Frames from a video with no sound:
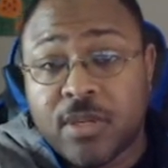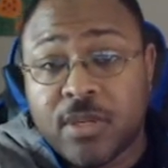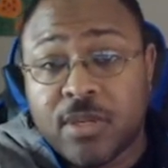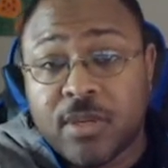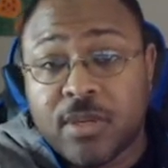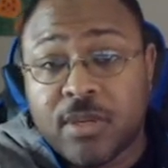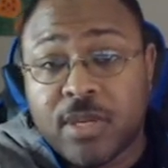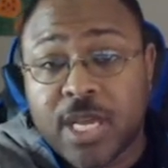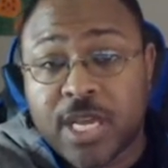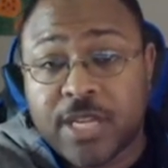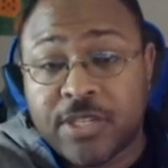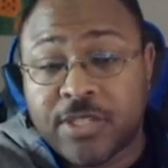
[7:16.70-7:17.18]

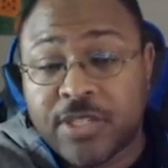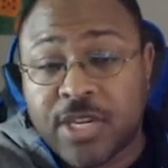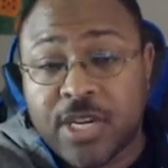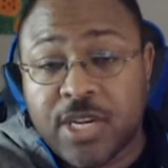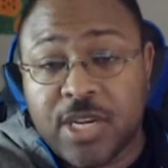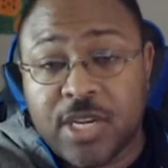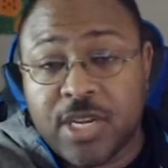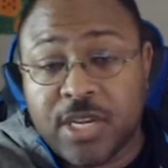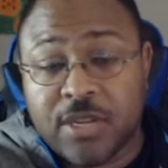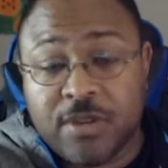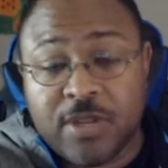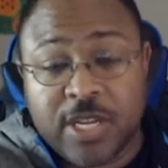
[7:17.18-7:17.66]
as
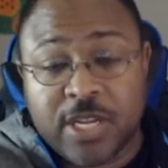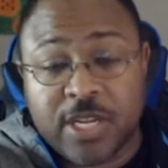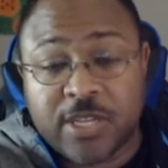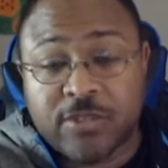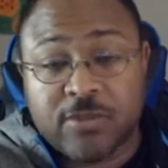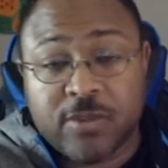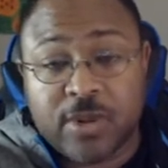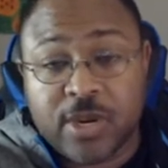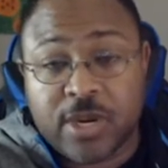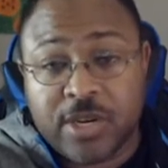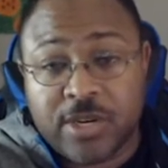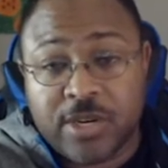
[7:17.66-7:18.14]
he gets
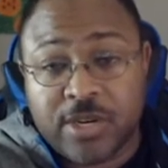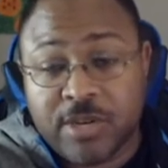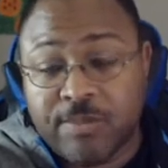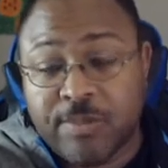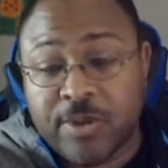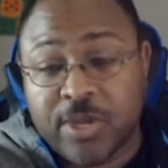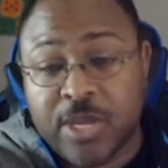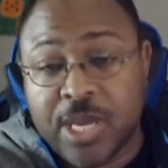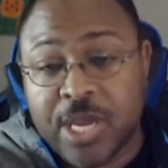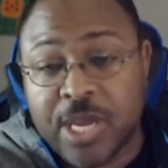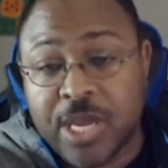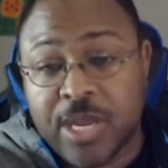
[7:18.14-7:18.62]
ready to
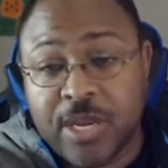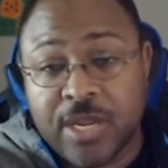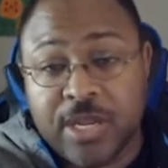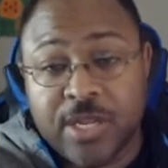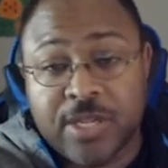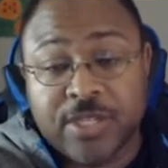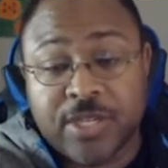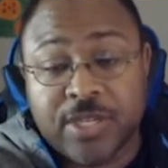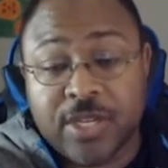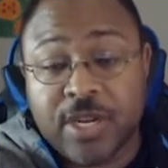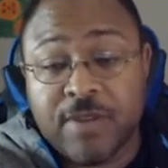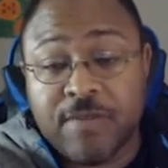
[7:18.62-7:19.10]
begin
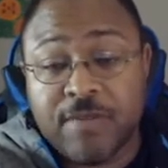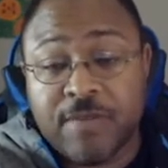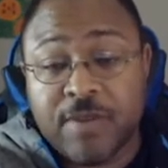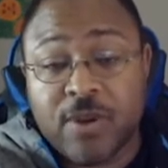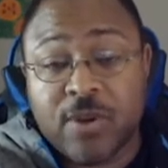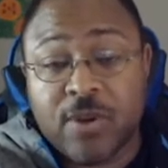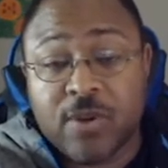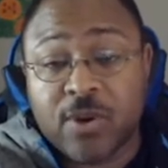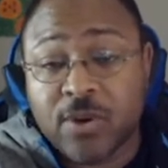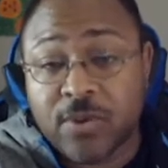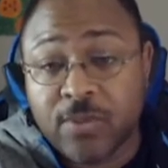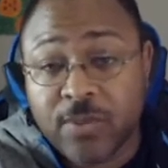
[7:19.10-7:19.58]
his
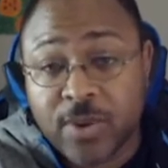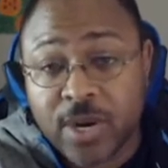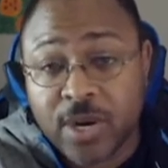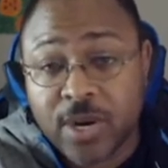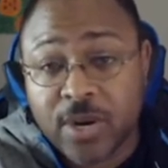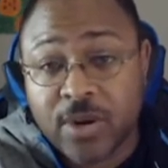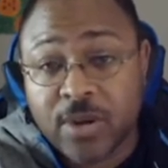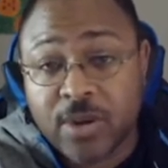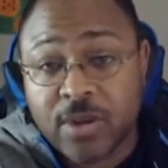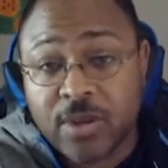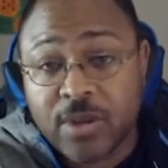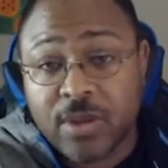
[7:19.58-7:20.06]
NFL
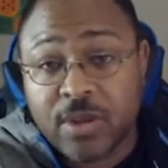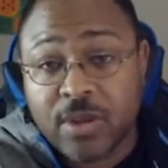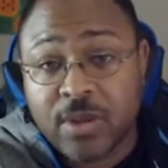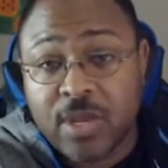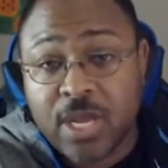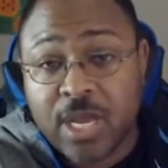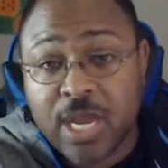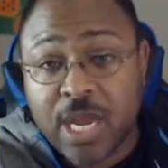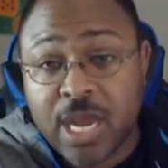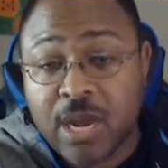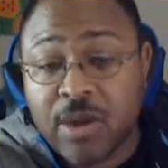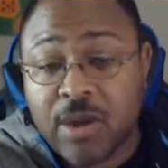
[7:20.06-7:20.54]
career,
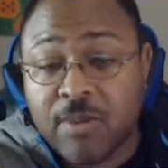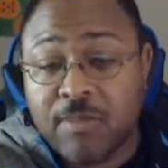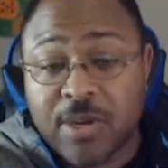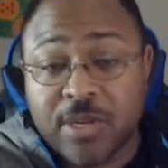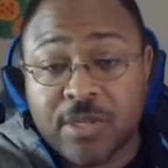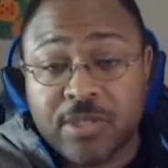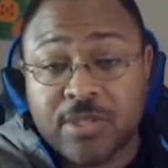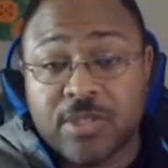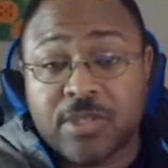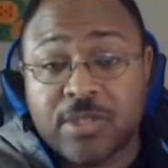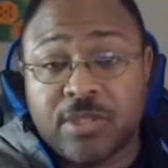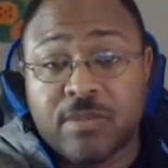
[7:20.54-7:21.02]
how
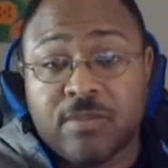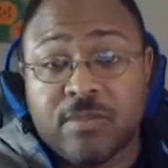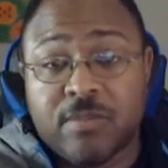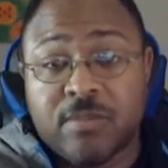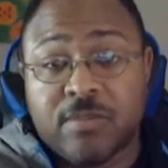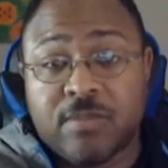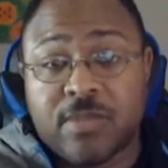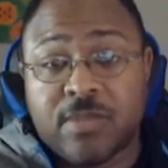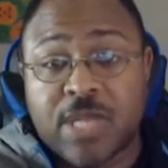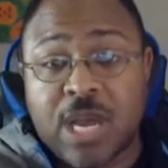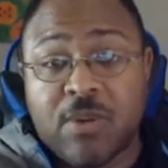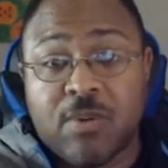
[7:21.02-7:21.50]
much
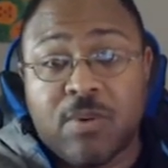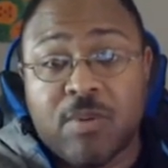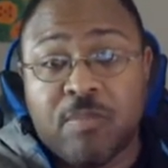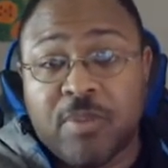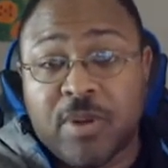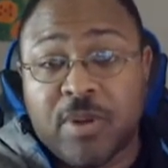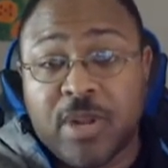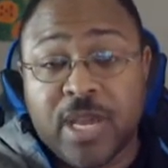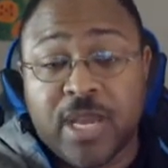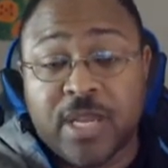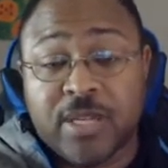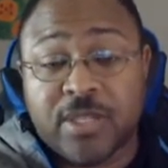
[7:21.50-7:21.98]
that will
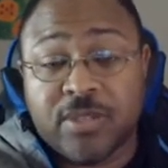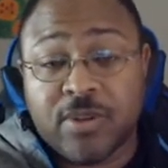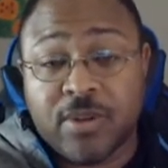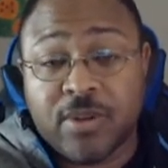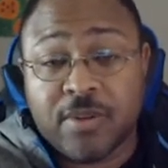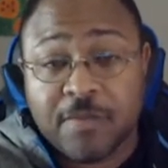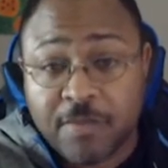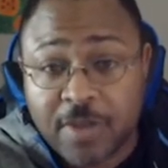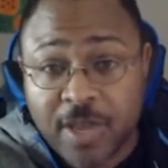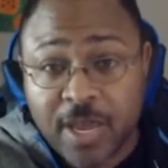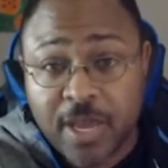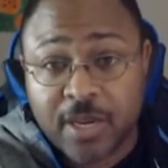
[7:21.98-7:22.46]
play into
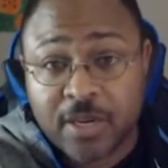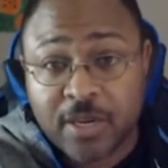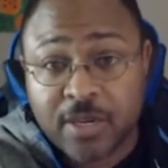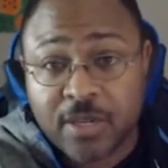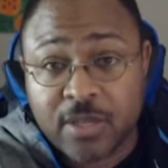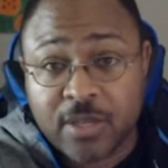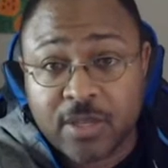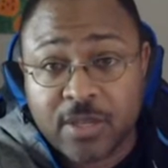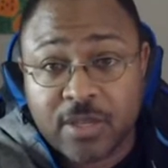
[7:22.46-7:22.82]
effect.